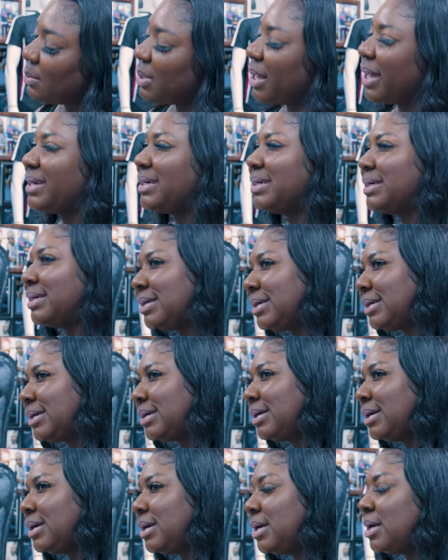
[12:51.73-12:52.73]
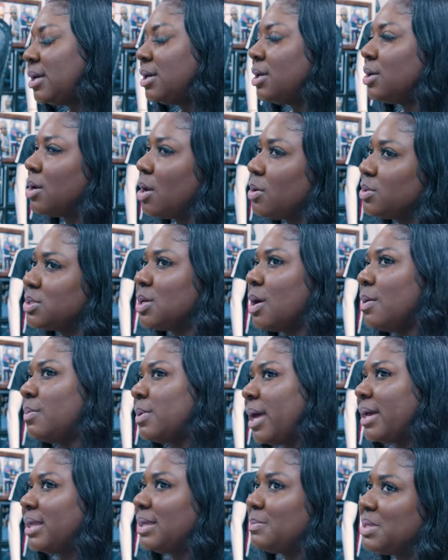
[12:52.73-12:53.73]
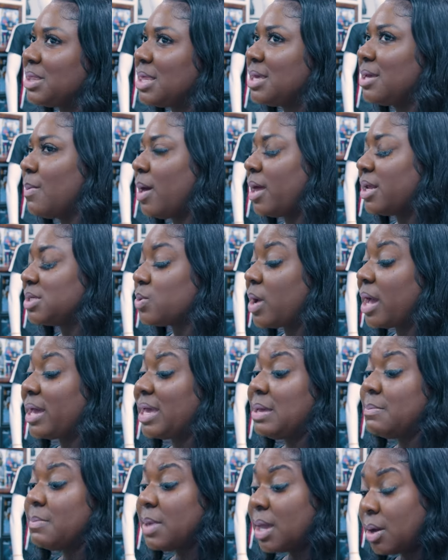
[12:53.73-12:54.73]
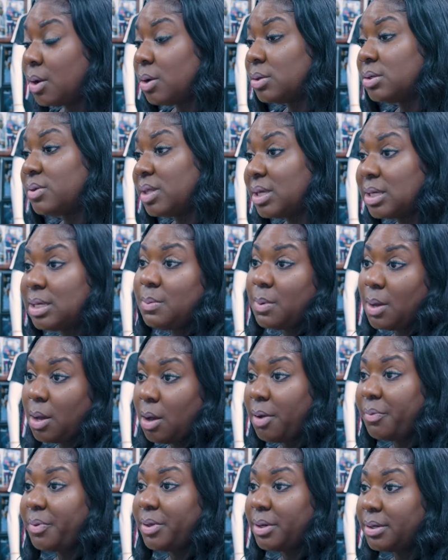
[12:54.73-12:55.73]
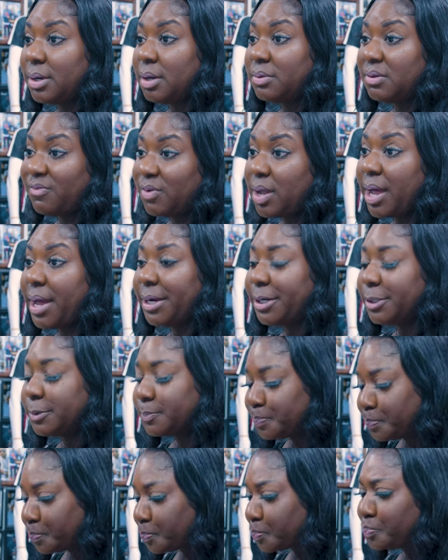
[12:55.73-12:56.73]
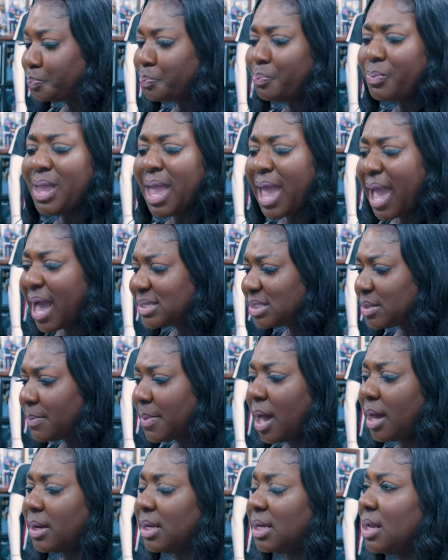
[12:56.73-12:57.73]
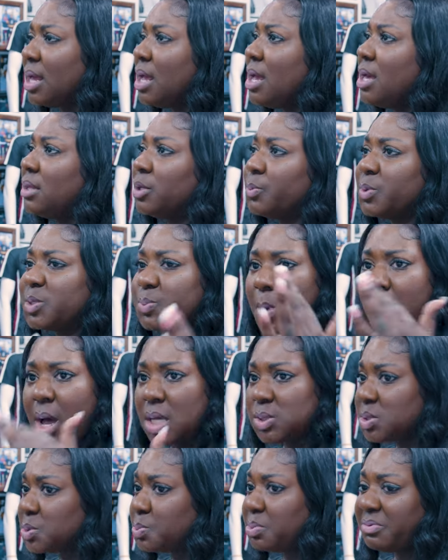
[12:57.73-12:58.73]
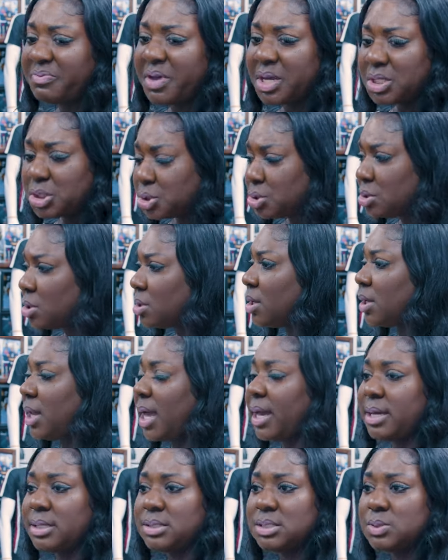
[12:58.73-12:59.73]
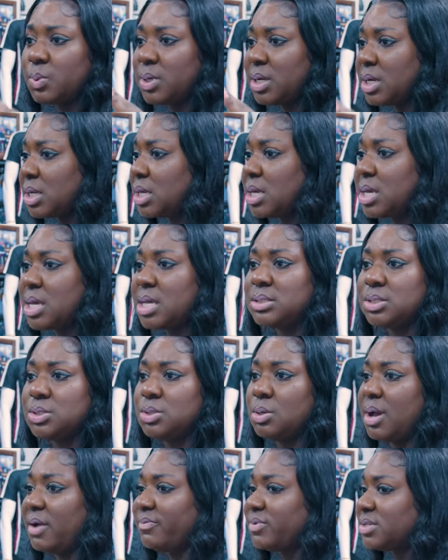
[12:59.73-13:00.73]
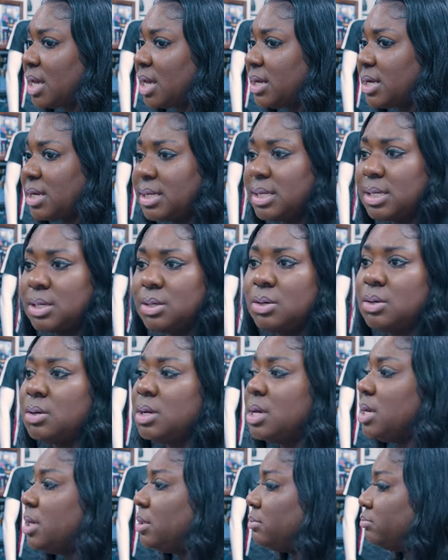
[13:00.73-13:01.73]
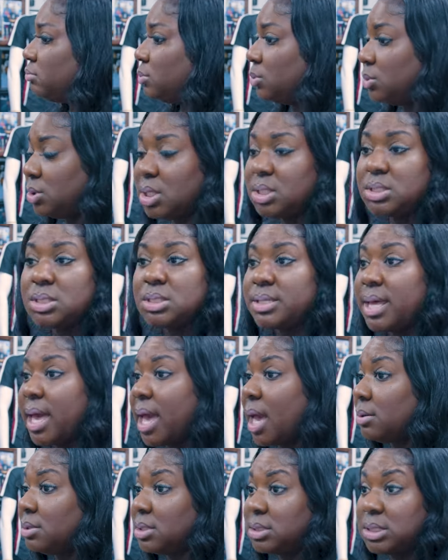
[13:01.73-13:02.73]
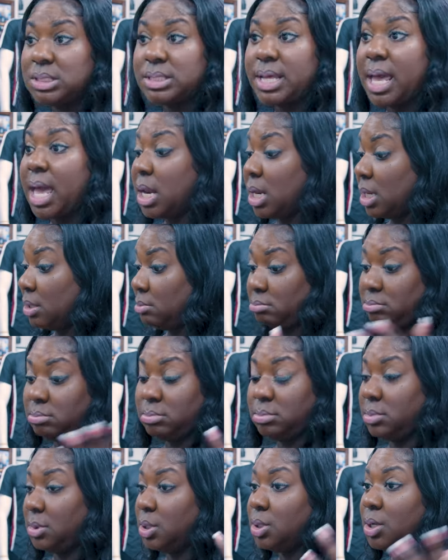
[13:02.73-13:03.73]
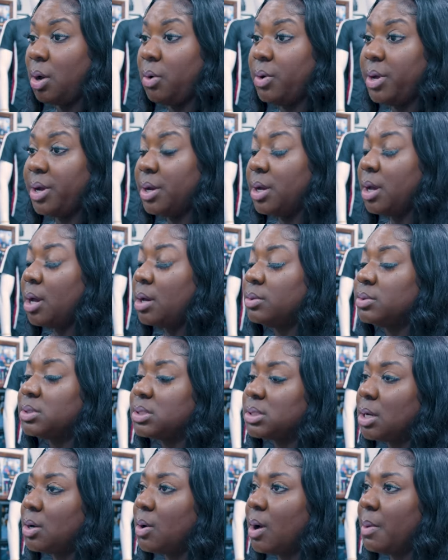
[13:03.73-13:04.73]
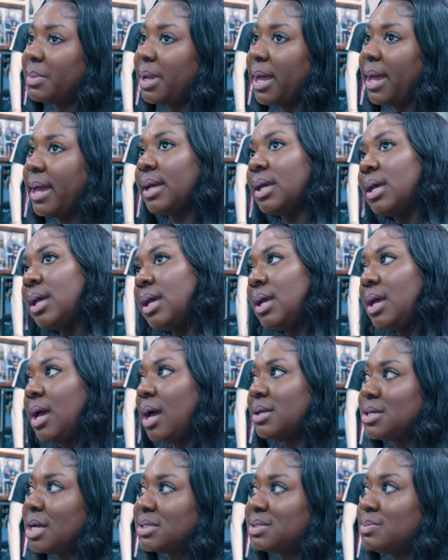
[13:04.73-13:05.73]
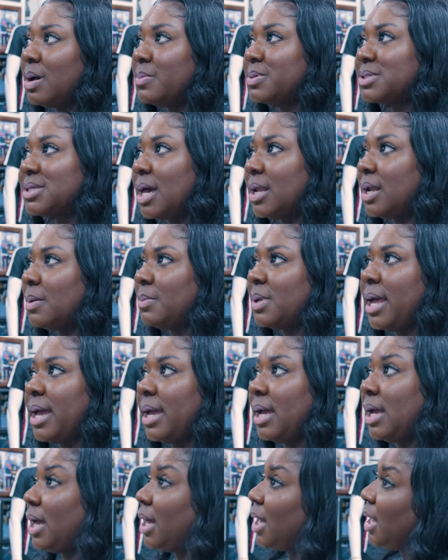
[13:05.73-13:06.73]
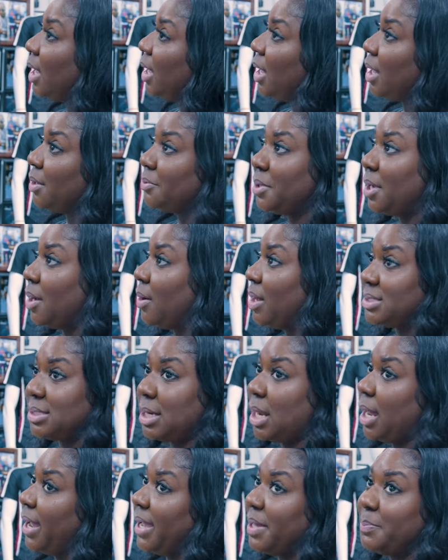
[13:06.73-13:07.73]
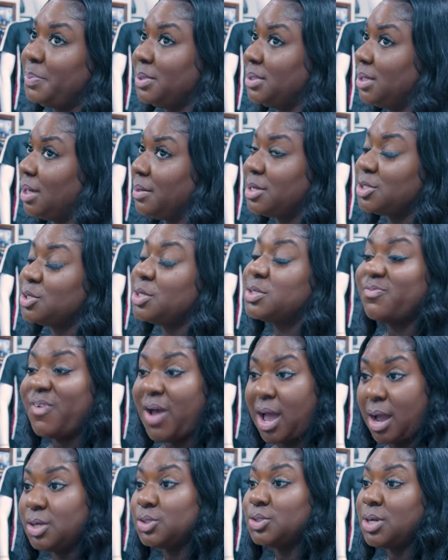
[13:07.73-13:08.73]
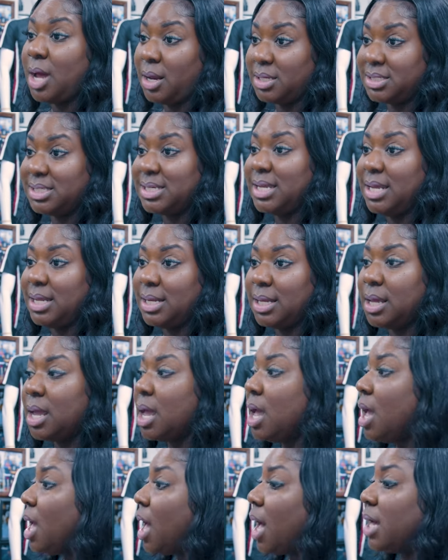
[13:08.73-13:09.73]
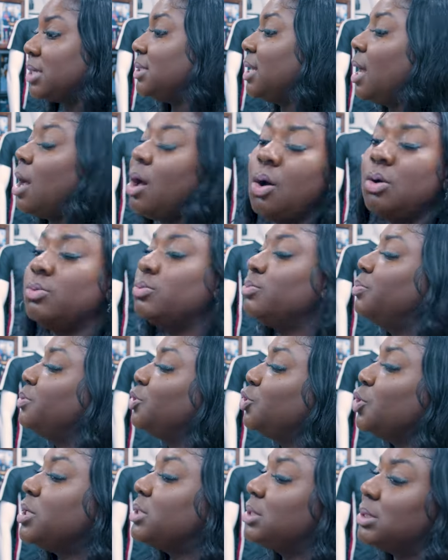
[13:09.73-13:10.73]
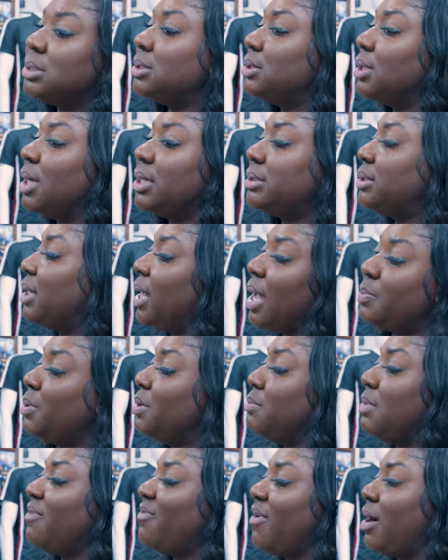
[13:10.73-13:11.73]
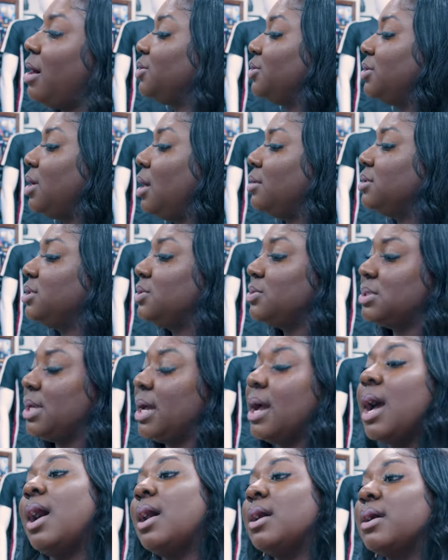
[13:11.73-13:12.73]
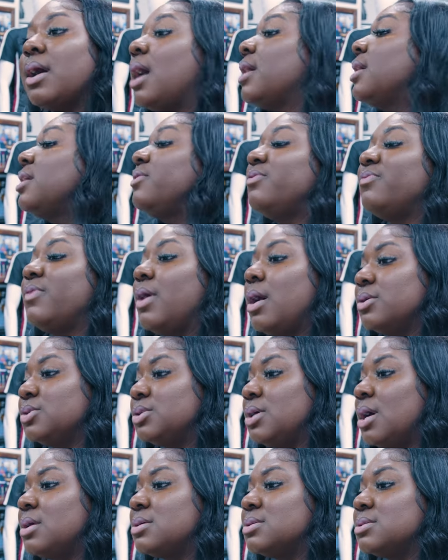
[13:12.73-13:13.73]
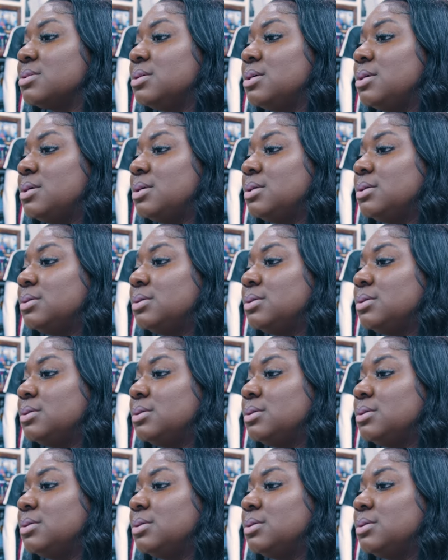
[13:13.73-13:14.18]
And I'm like, you know, so I'm like, let me think about it. So I emailed the email on the flyer, asked about it. The response was professional. And they're like, this is what it is. You to sign a deal. This is that. And, you know, here it goes. So I'm like, I talked to Mama Scott. I'm like, I don't know. I said, I ain't putting it. It's just $500 to get in it. I said, I don't trust it. I said, I ain't putting my $500. She was like, I'll give you $500.